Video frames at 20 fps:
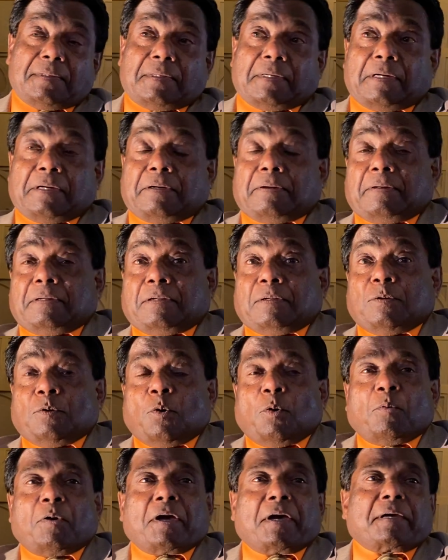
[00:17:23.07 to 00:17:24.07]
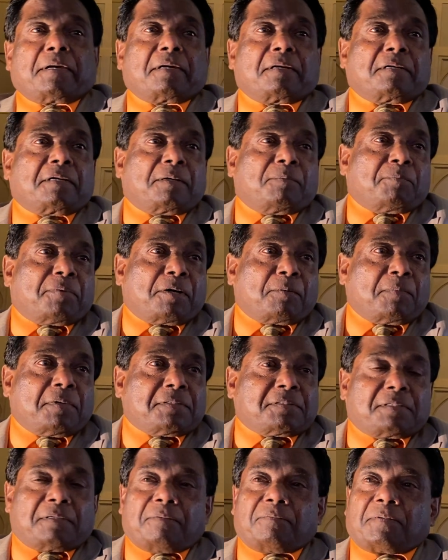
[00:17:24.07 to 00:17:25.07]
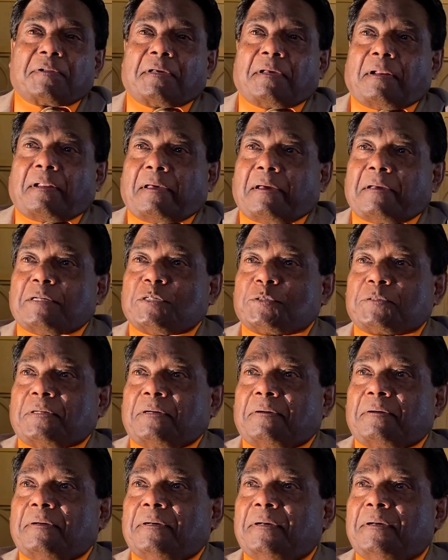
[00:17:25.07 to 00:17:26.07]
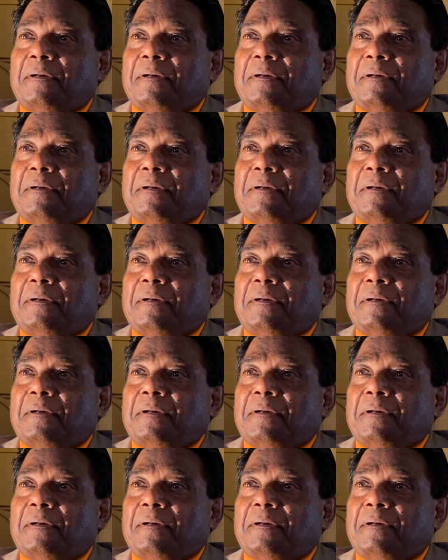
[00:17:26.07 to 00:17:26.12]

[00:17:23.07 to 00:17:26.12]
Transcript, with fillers: I, in no way I can compare myself to Elijah,